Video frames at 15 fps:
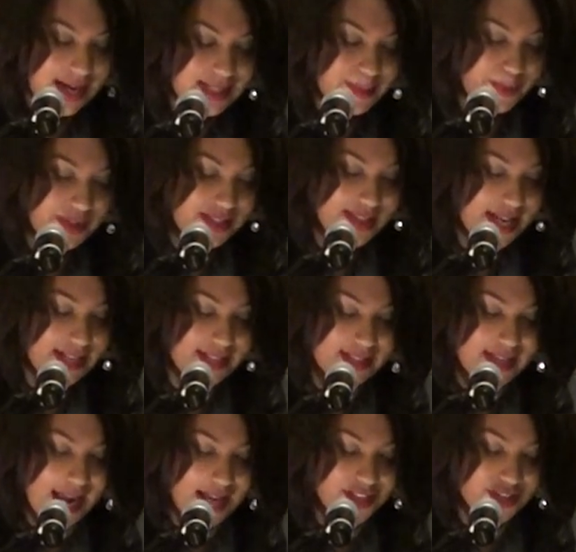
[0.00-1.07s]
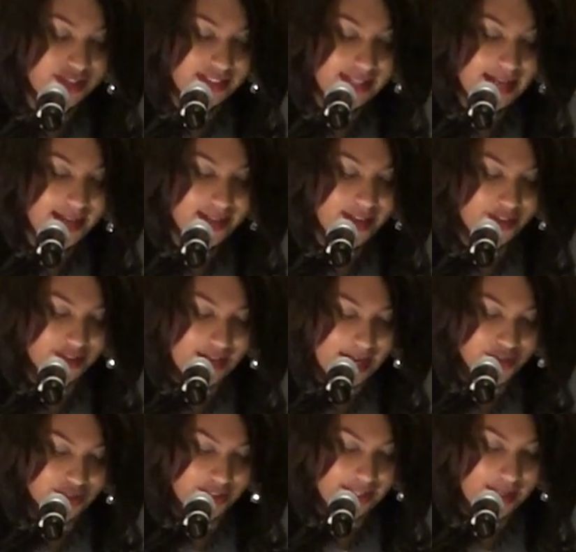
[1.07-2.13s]
has presented nationally and
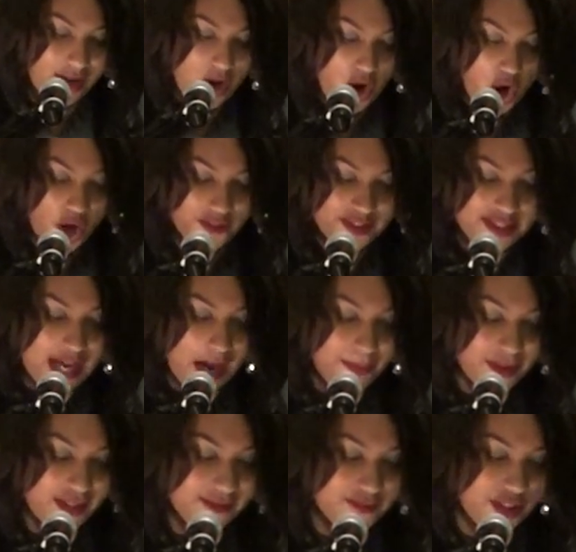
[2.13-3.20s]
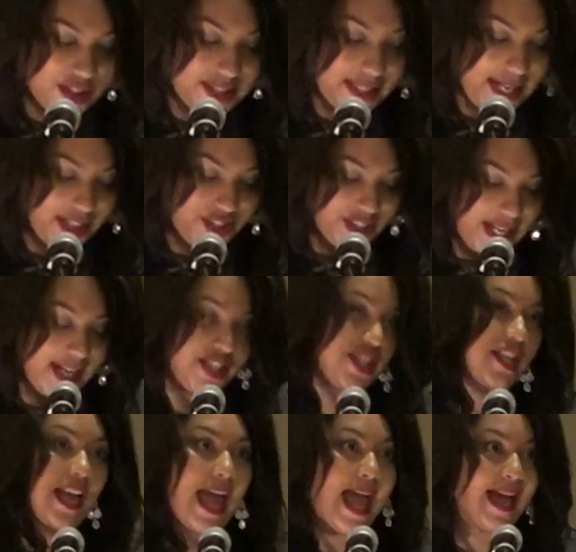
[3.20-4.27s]
internationally on the topic of nursing
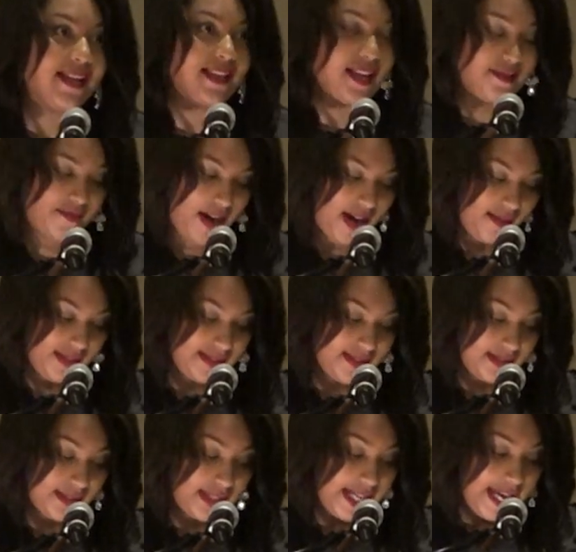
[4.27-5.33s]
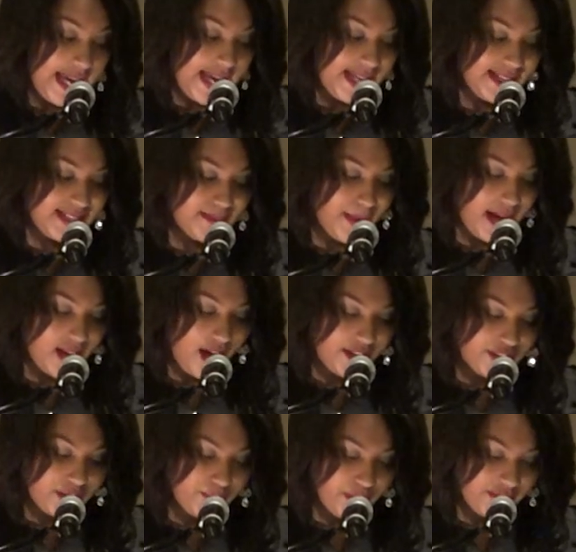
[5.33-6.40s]
education and gun violence. It is my
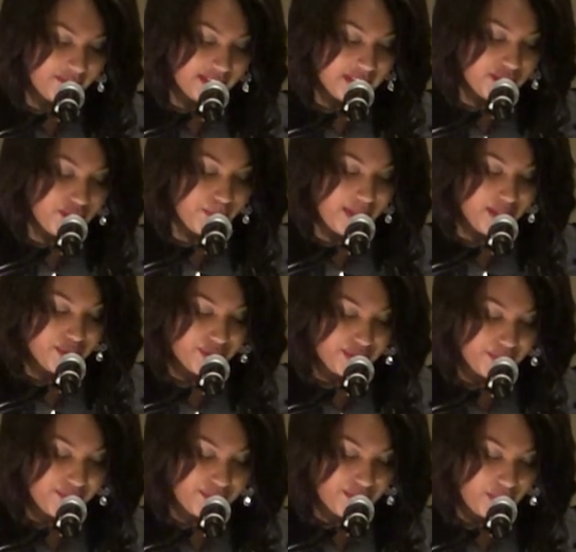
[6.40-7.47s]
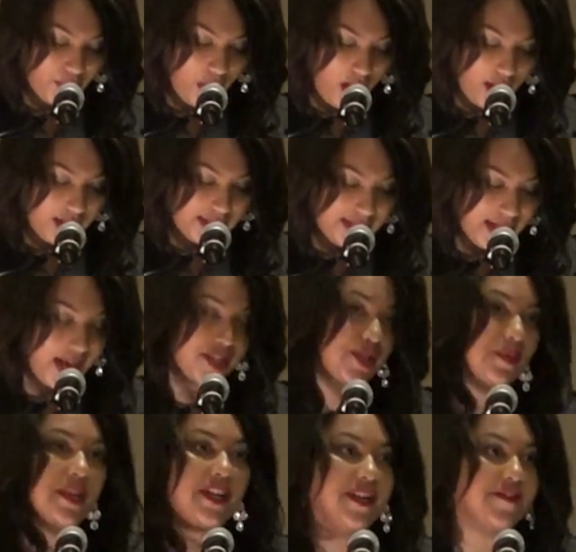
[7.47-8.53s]
honor and privilege to introduce to you all Dr.
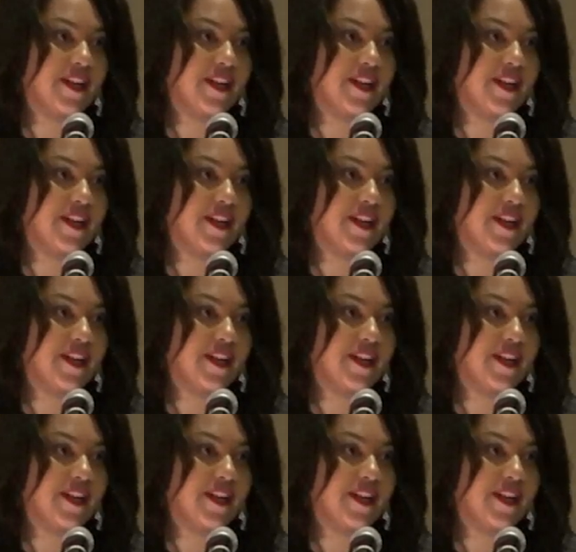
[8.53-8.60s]
Mary